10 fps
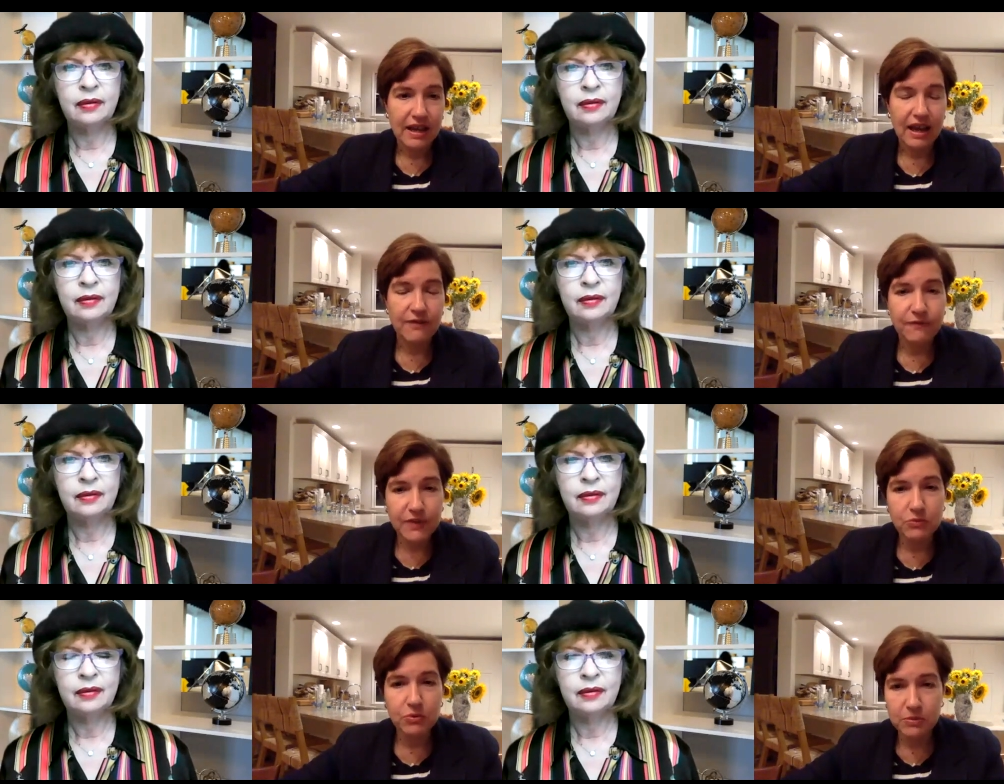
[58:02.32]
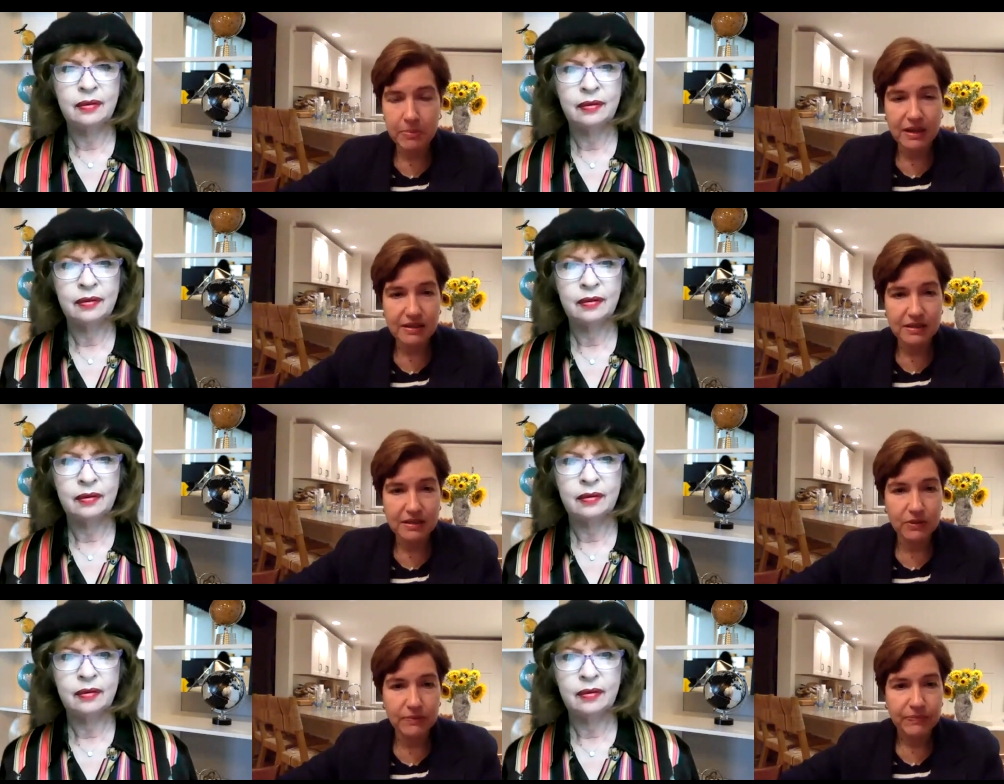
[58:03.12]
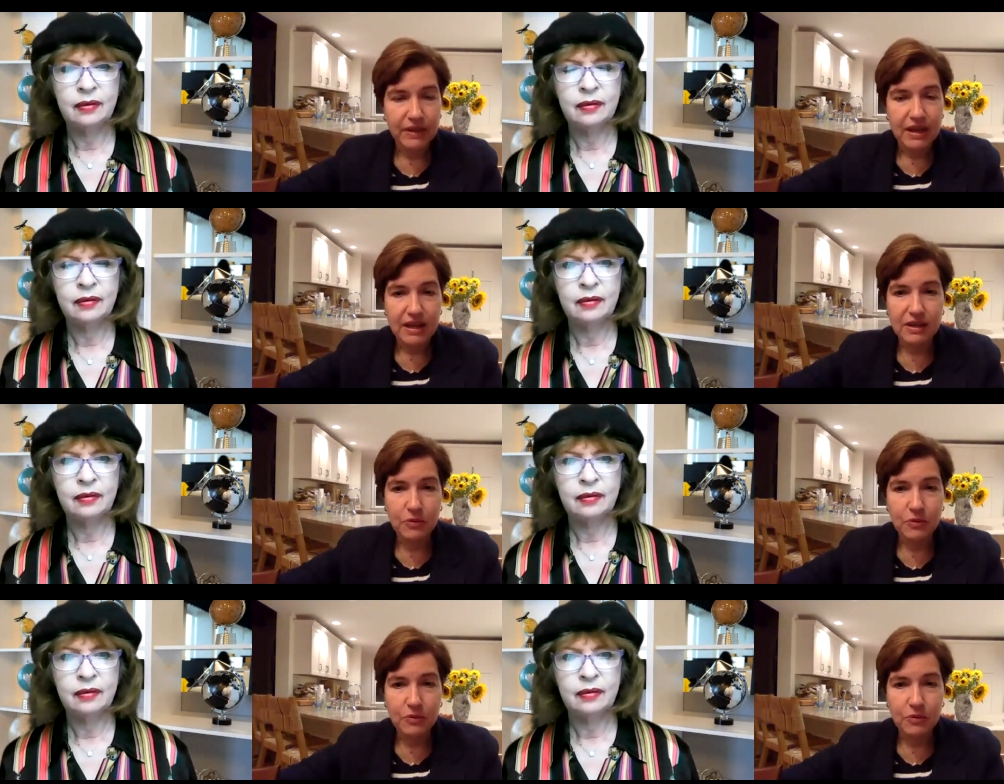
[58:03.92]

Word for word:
Speaker 1: and feel responsible in a